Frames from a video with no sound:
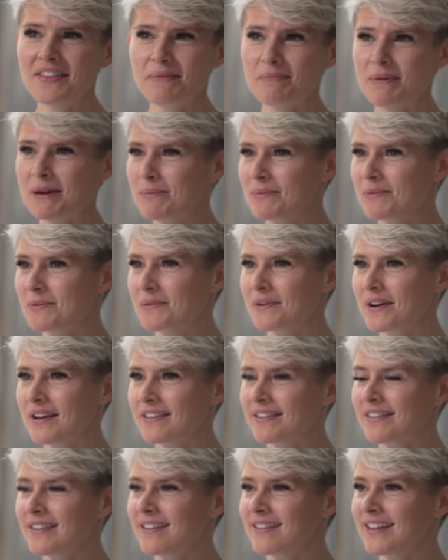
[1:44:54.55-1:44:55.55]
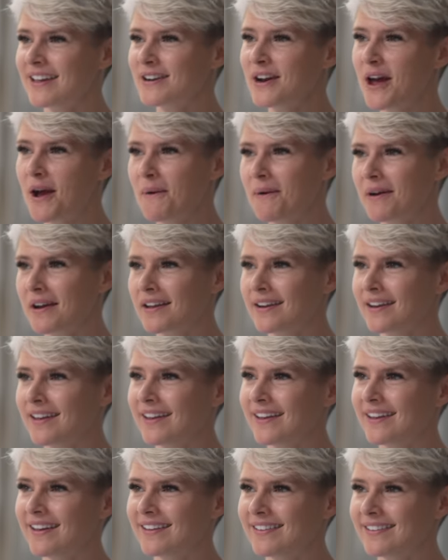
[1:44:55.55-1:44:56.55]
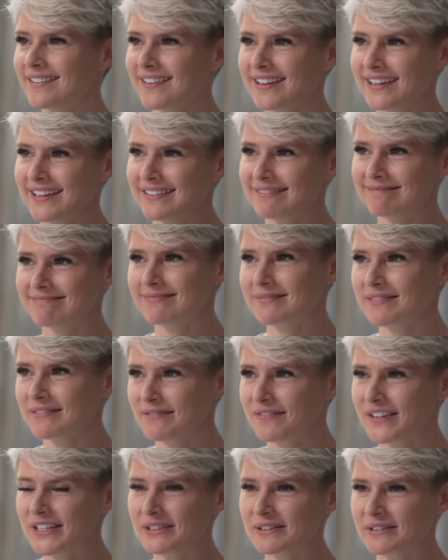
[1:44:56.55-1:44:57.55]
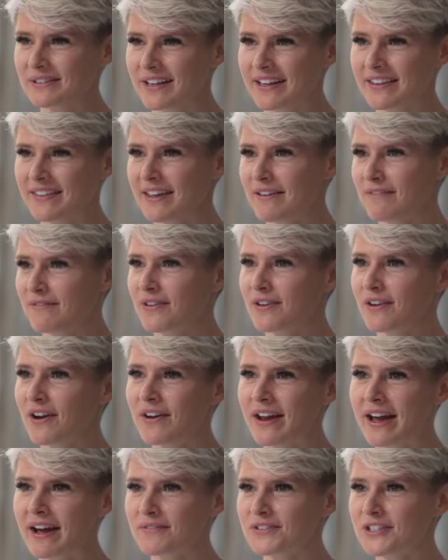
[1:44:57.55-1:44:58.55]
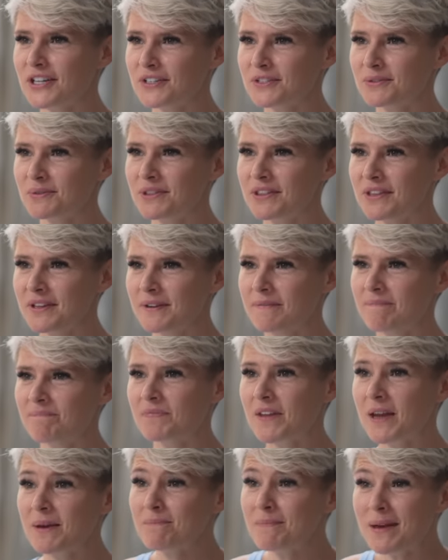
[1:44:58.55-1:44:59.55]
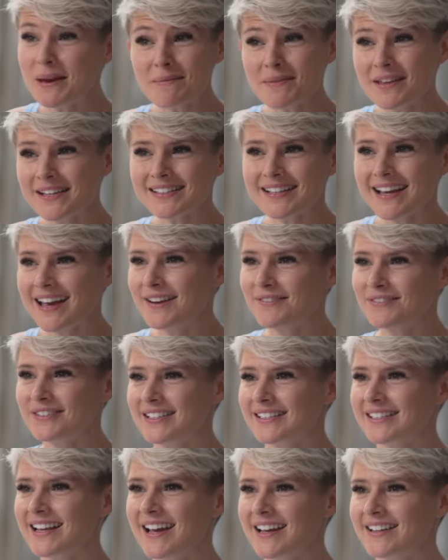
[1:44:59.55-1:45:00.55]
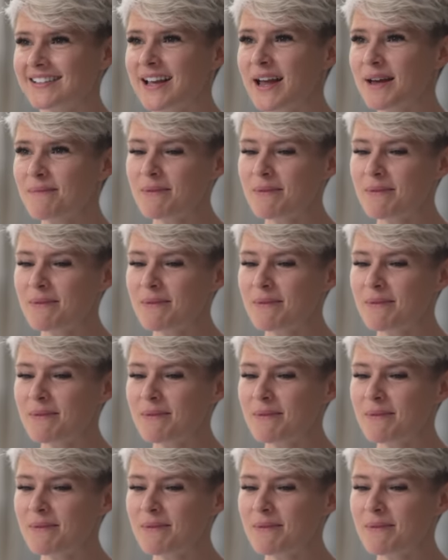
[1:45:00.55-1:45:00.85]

People that they know are going to like feel like they've gone out of touch with them. Maybe they're scared of success.